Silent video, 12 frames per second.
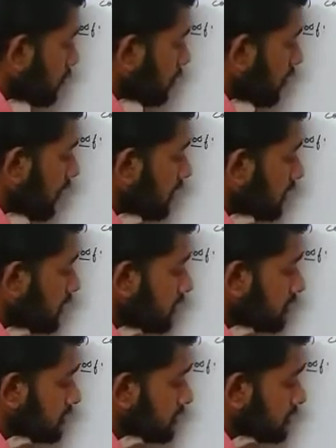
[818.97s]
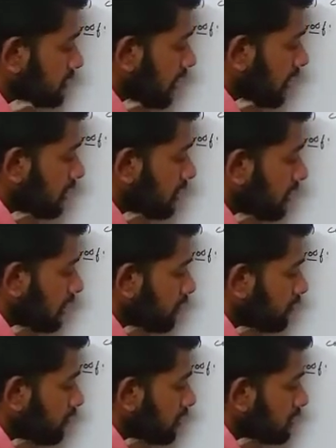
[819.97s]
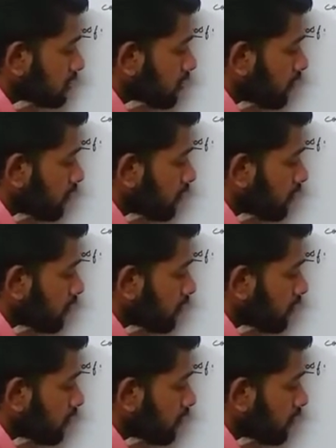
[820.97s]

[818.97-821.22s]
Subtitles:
Minus sine inverse